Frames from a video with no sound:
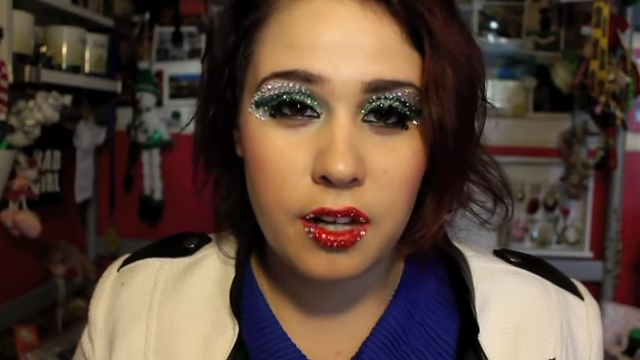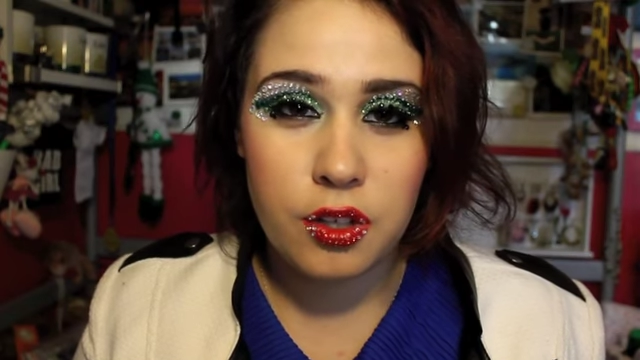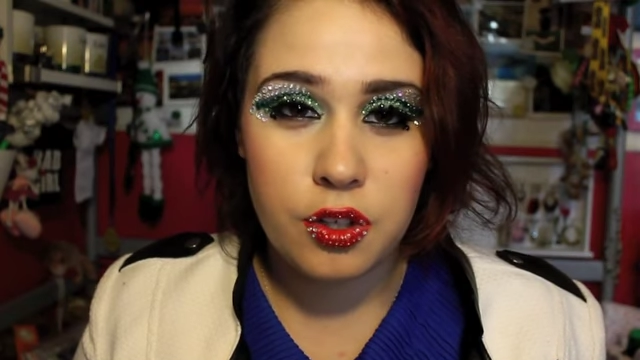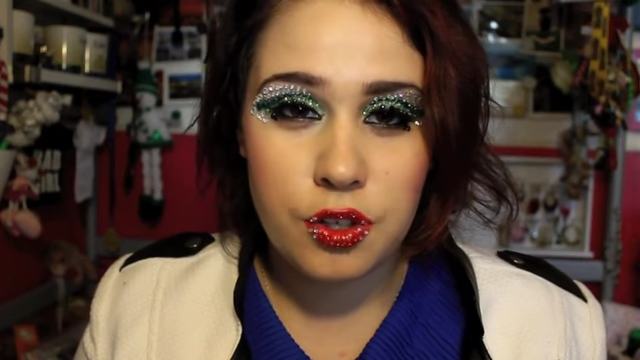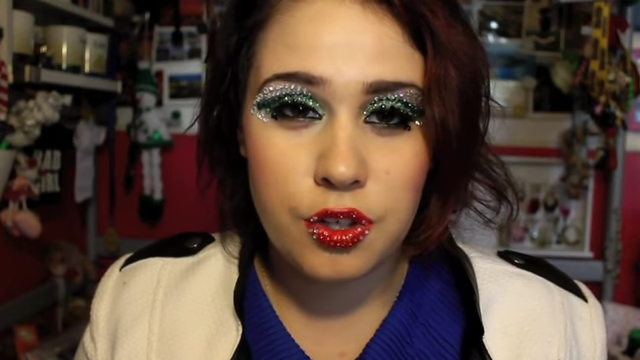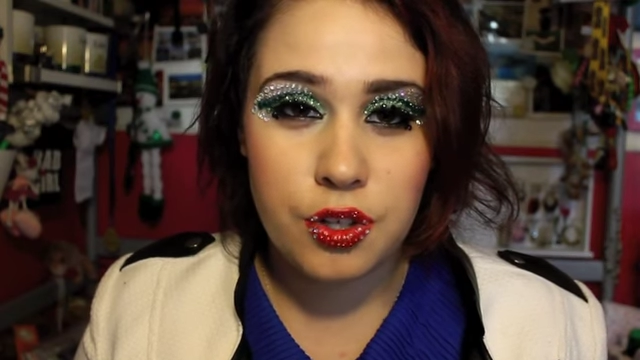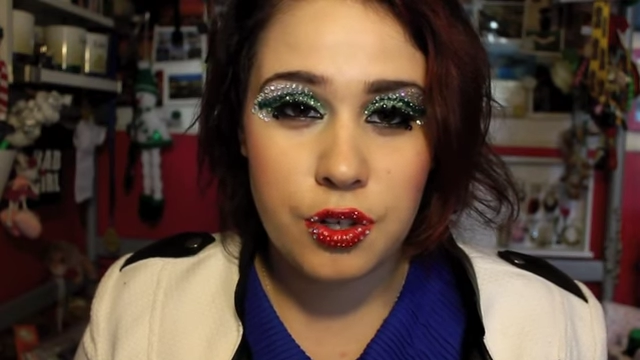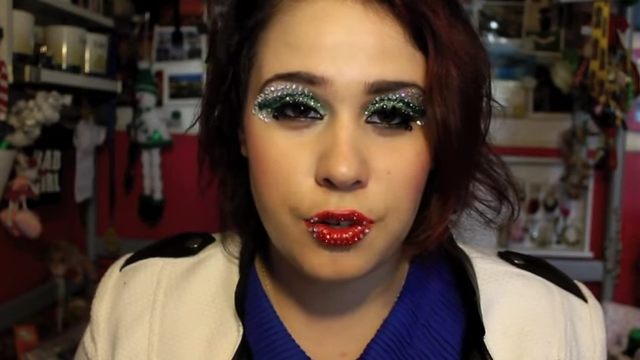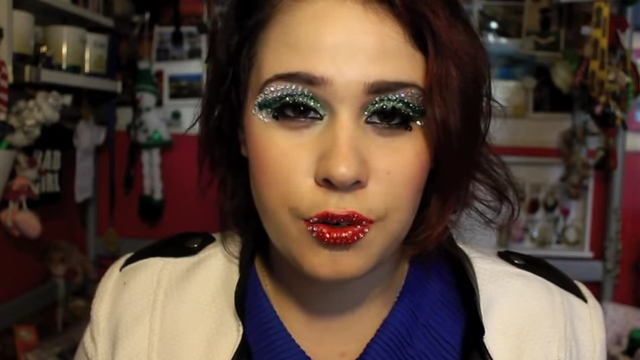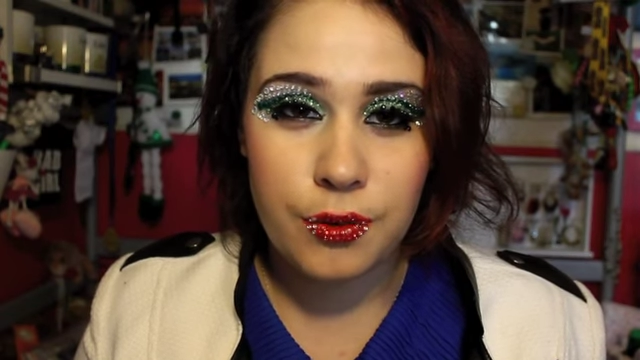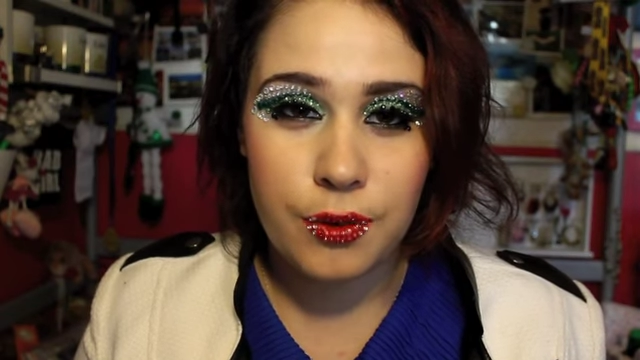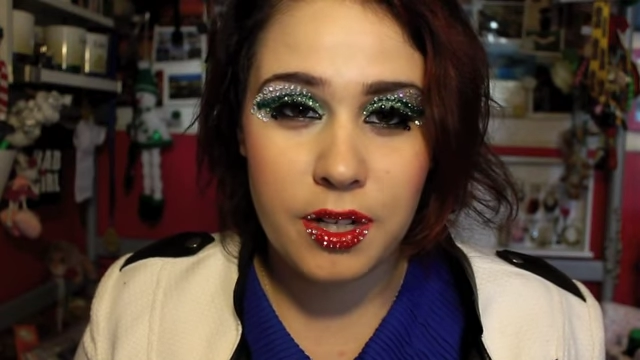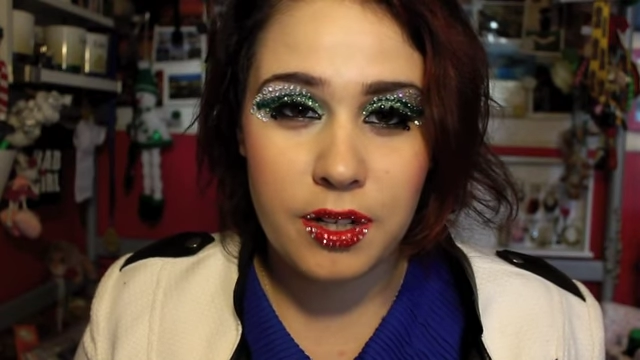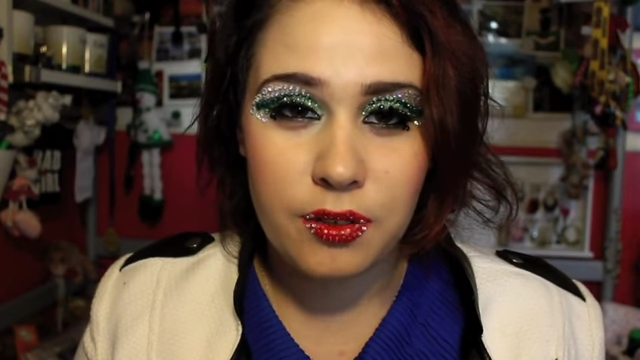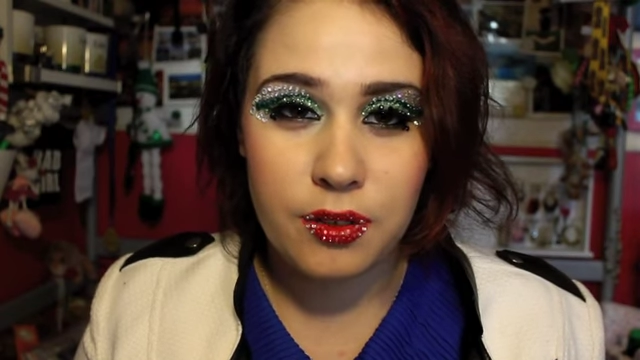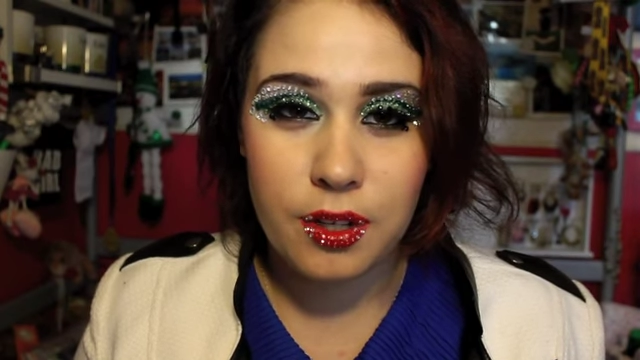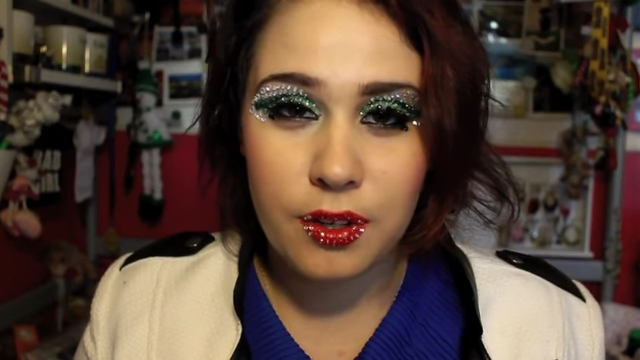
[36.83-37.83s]
you should
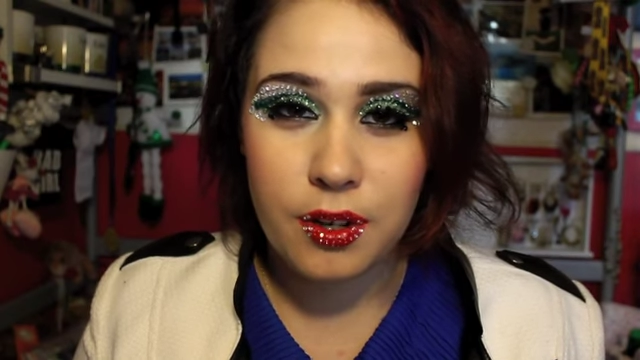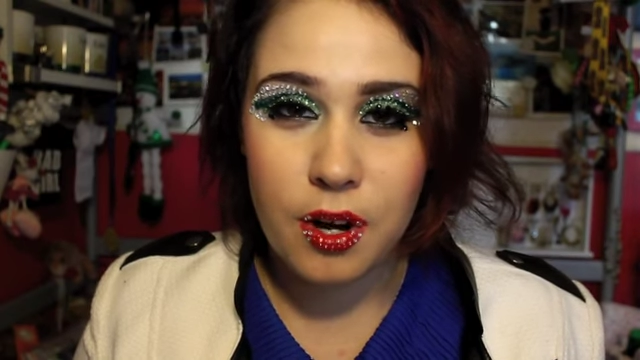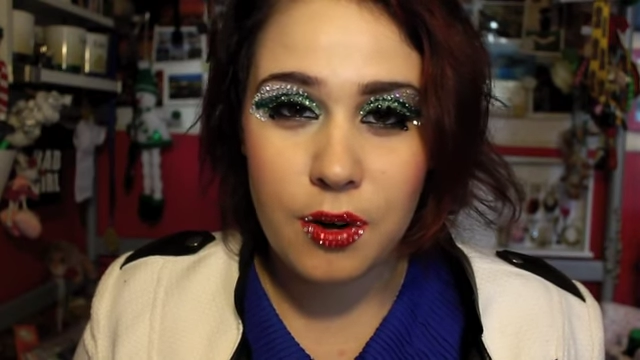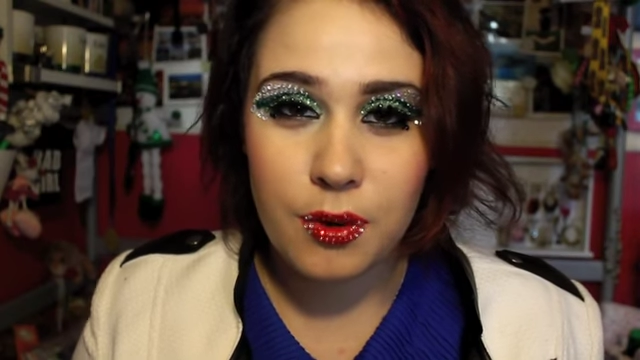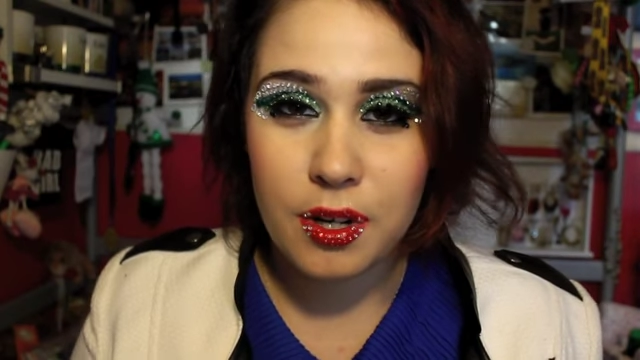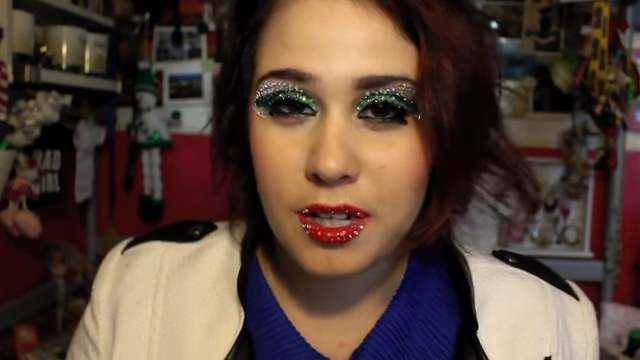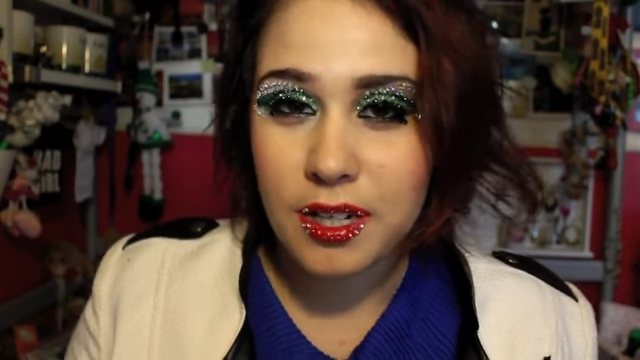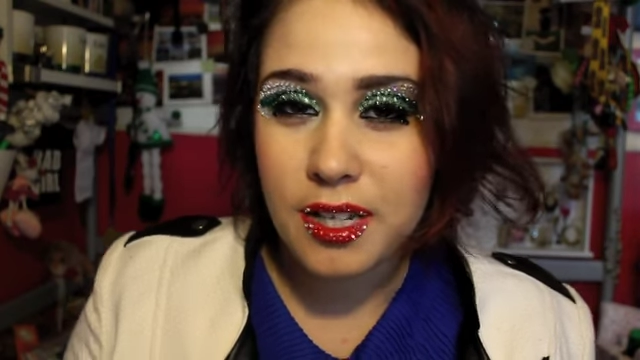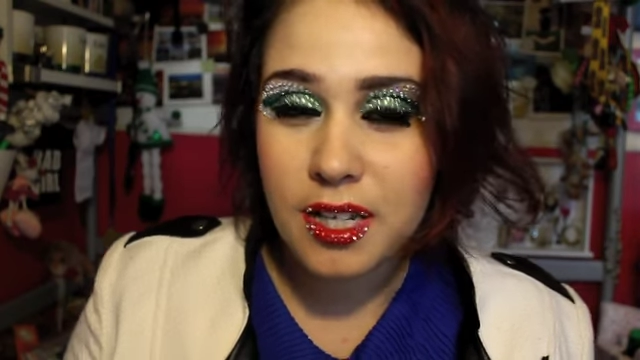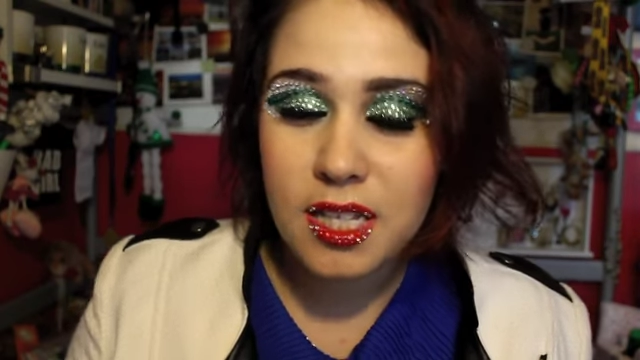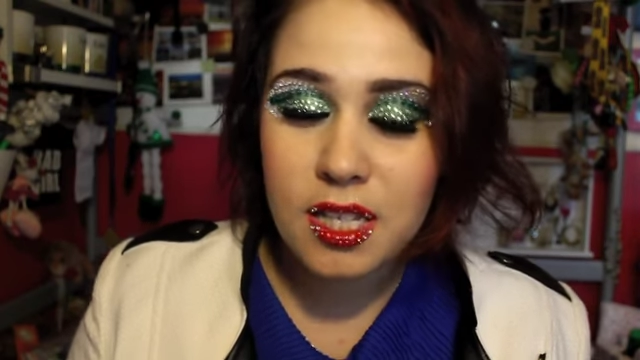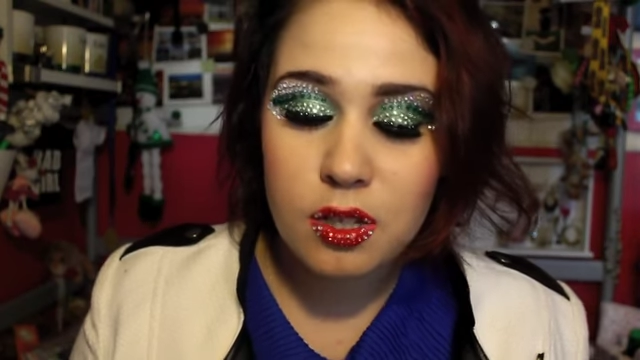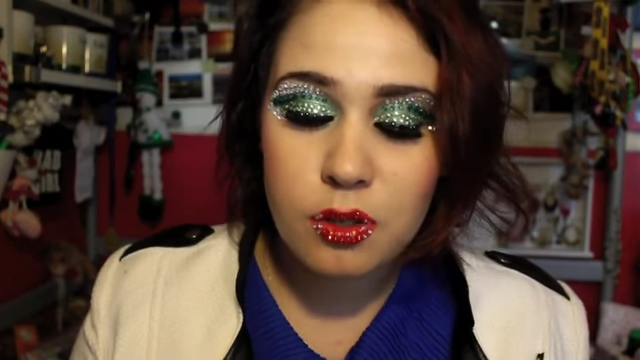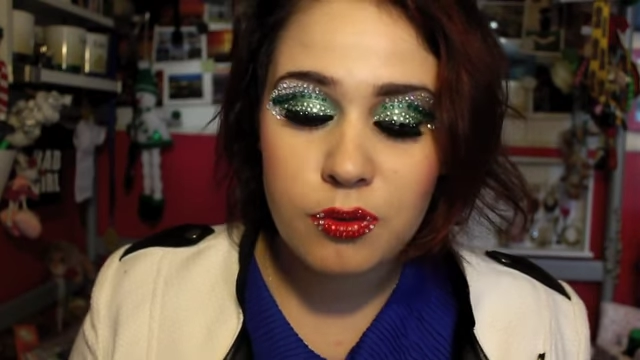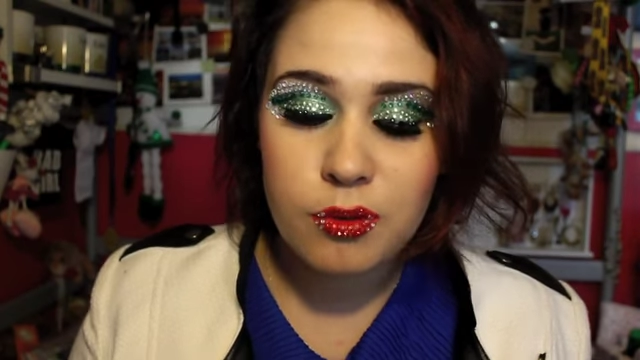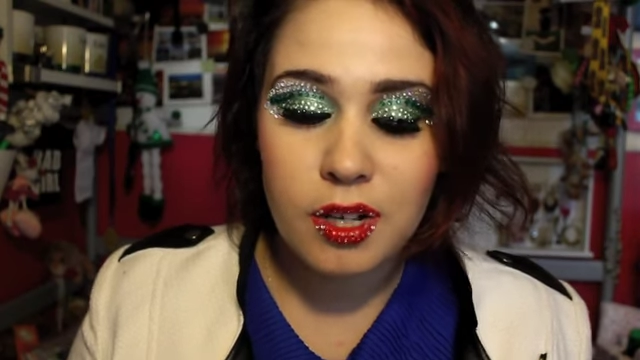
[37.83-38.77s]
already figure out what it is.